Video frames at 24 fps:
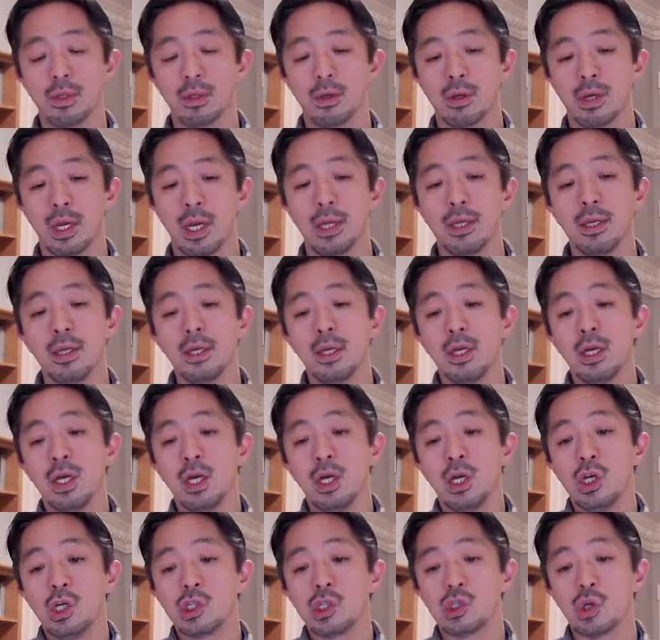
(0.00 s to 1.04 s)
Okay.
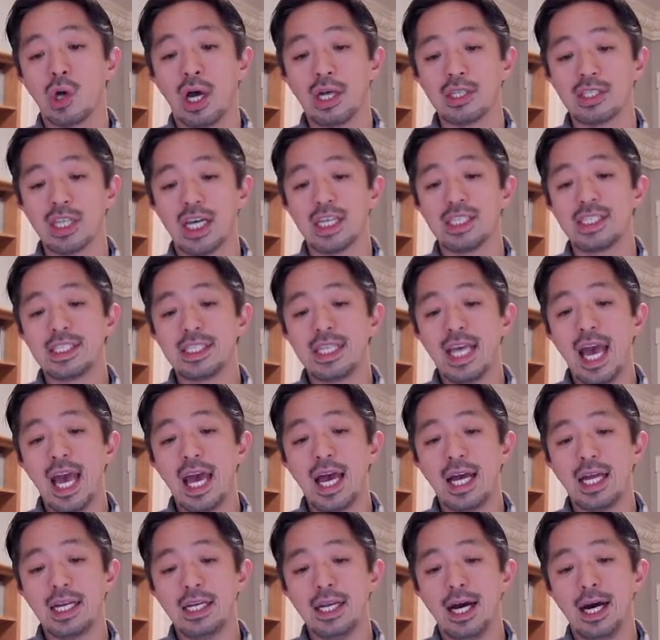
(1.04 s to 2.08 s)
So as I
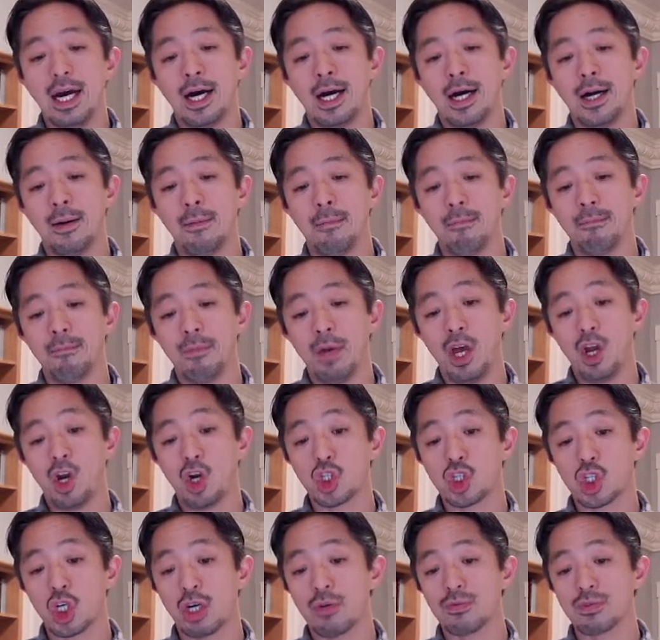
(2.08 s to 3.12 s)
said, um, error
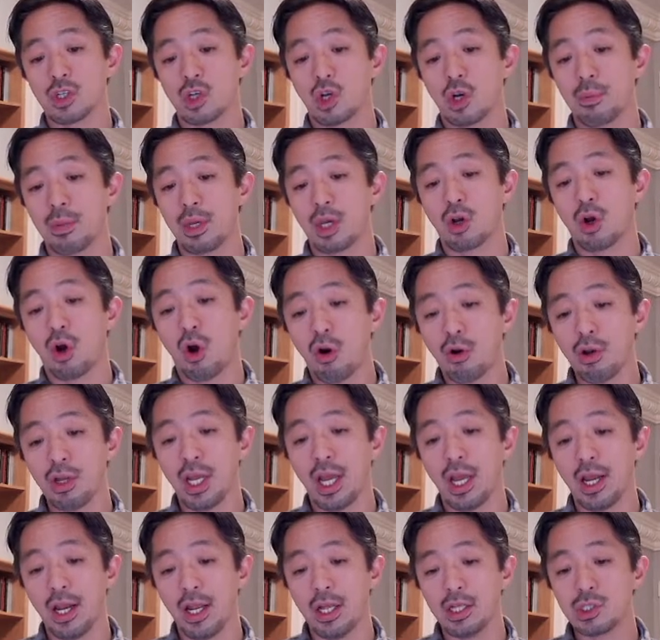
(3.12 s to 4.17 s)
terms are going to be
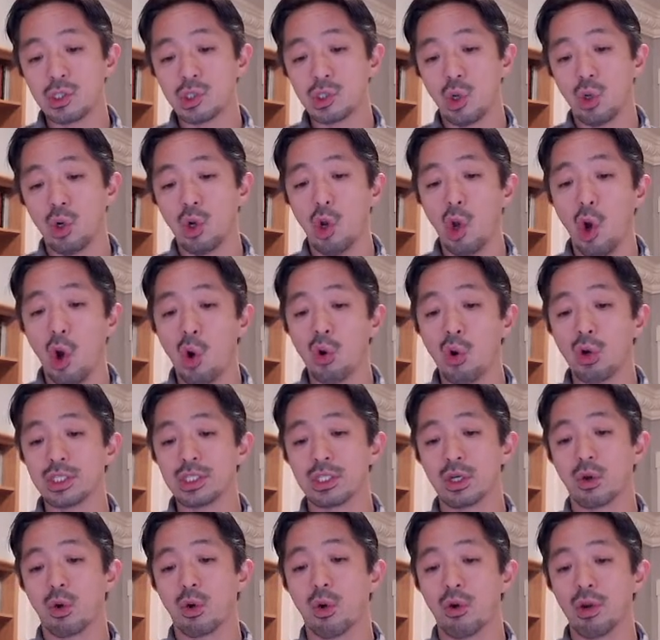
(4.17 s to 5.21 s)
correlated, so rho is a
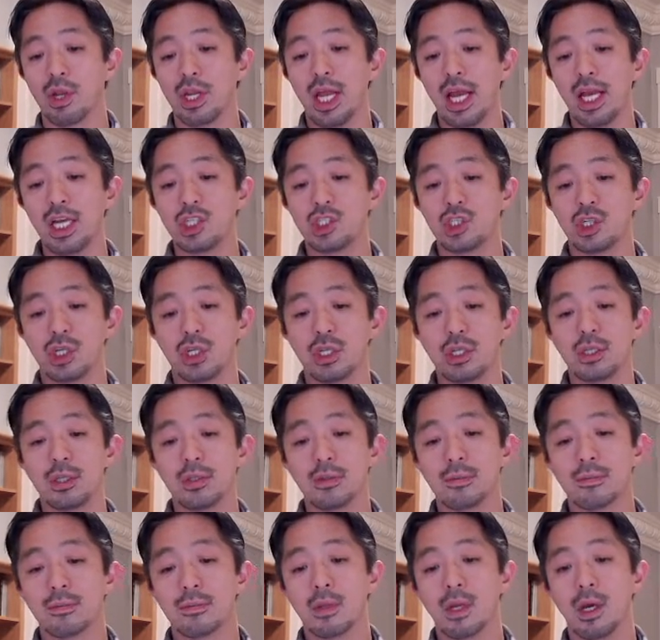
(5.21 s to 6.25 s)
correlation
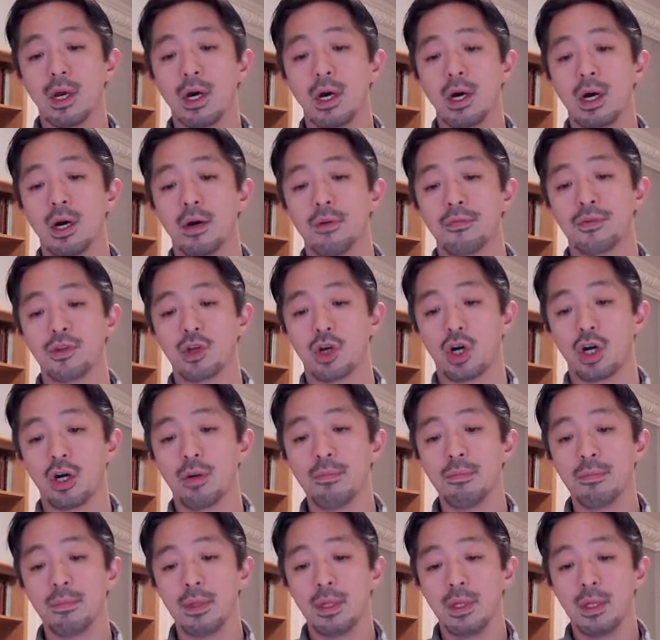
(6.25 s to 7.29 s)
um, term.
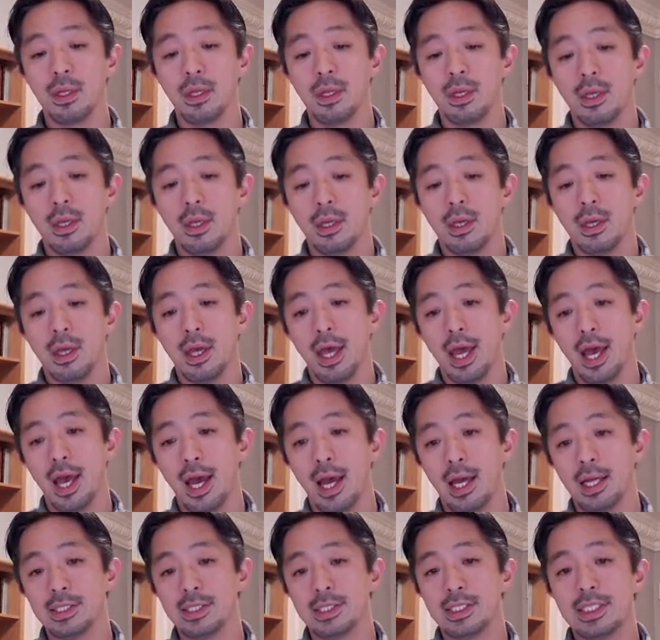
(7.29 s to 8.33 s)

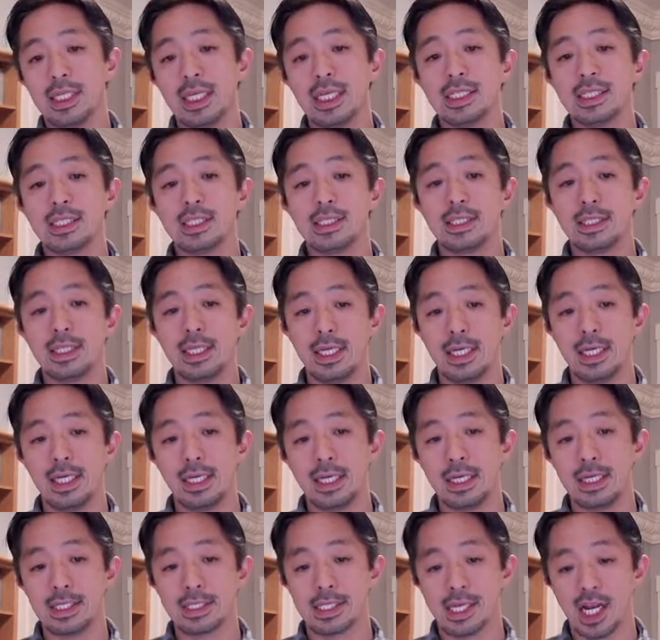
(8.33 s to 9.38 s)
And since
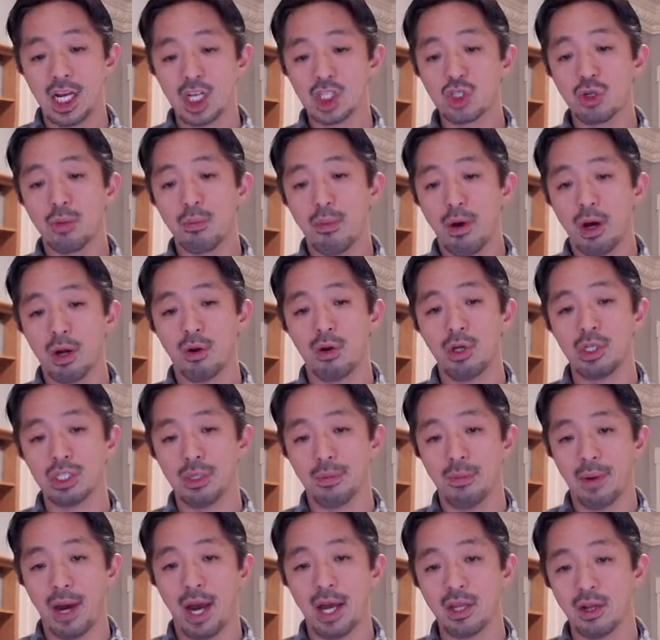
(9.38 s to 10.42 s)
the selection model is a
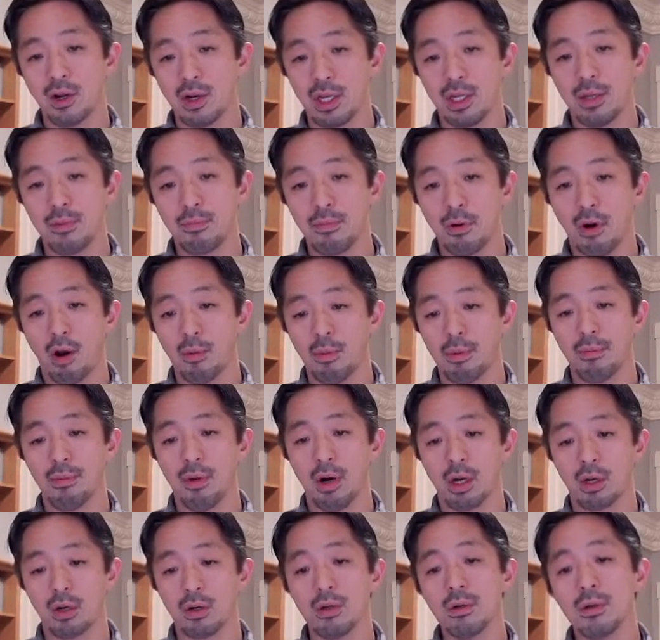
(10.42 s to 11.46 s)
binary probit
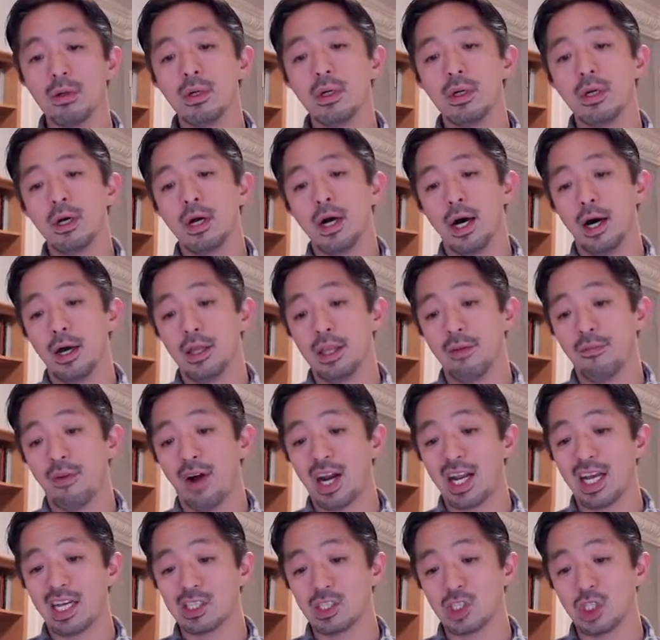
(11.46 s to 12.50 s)
model, uh, the
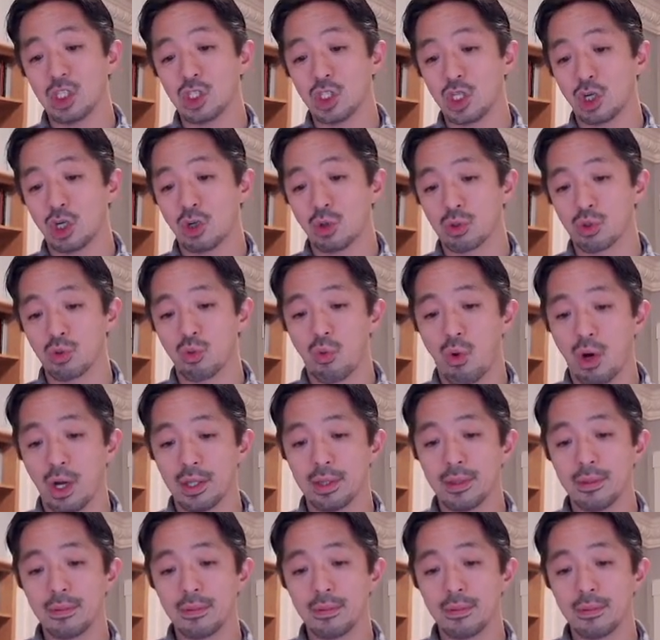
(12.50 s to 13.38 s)
variance is equal to 1.